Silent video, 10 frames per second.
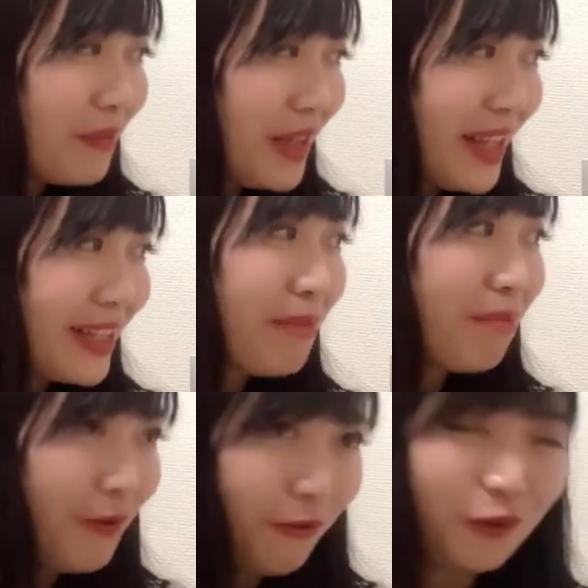it's
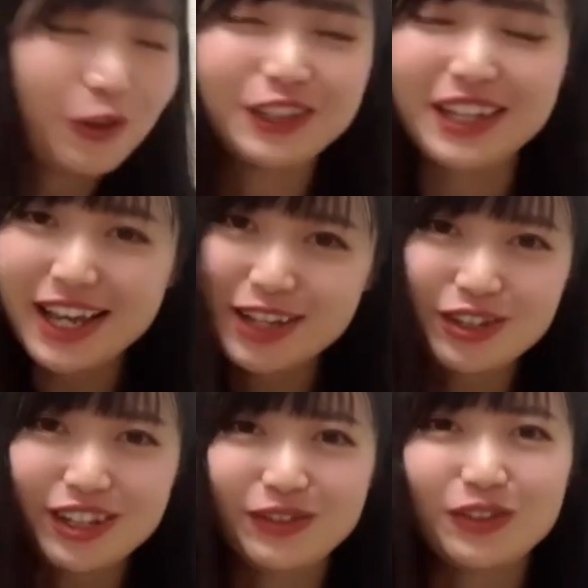before the
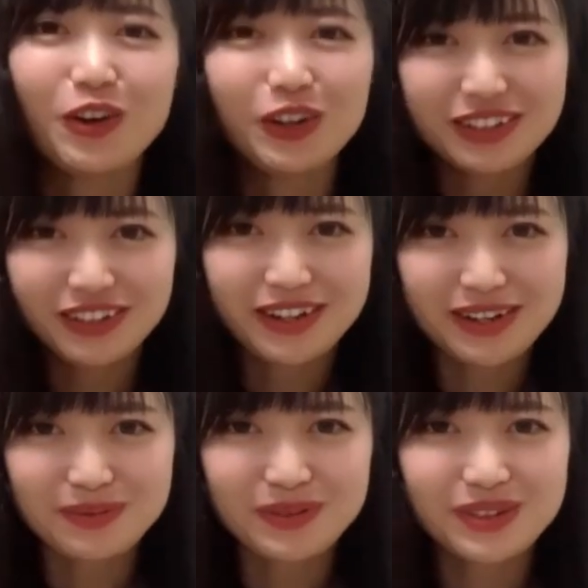adjective or the noun.
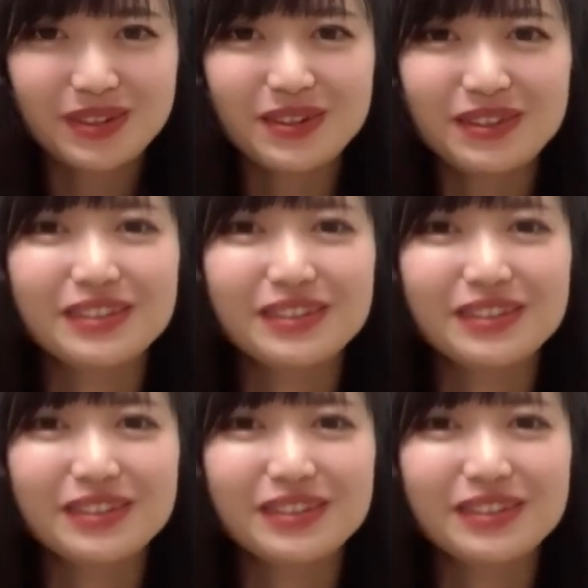So